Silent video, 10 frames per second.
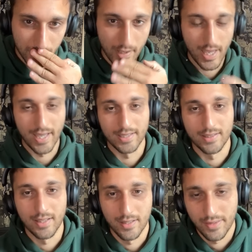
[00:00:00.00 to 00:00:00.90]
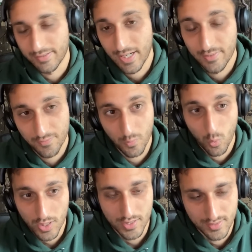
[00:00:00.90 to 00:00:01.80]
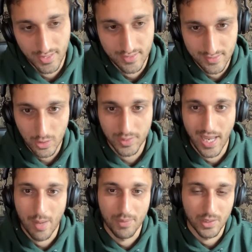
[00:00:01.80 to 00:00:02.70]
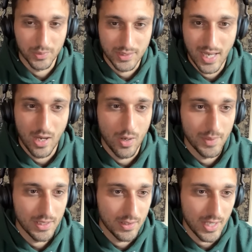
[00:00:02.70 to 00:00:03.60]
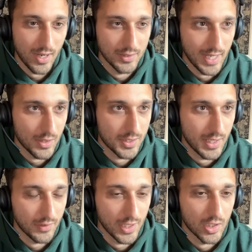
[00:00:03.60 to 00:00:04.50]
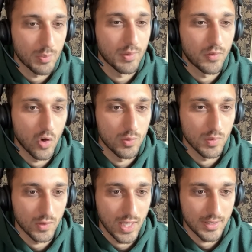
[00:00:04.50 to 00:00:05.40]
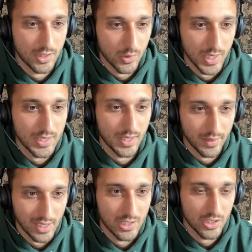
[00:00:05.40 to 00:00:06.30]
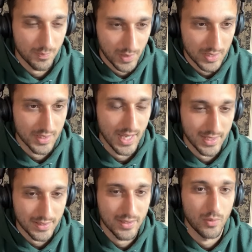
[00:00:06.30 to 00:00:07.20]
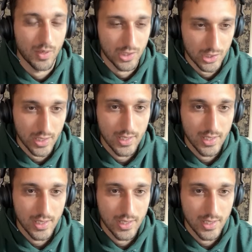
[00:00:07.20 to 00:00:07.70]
And that's kind of what is like slowly happening with Tao. I mean, Tao has definitely underperformed over the last 2 weeks. I think it just because it had so much